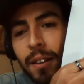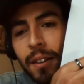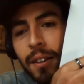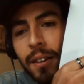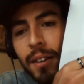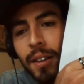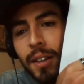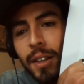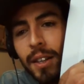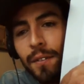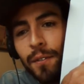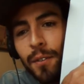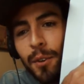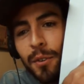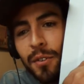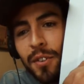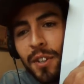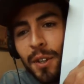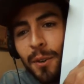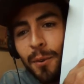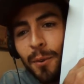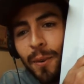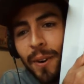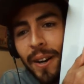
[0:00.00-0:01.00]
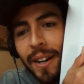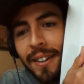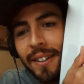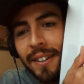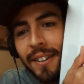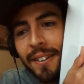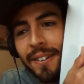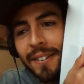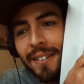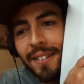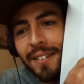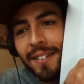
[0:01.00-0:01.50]
If you see right
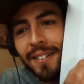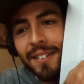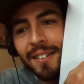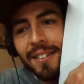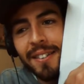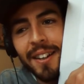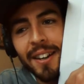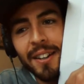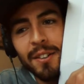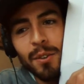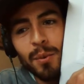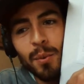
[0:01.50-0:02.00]
here, that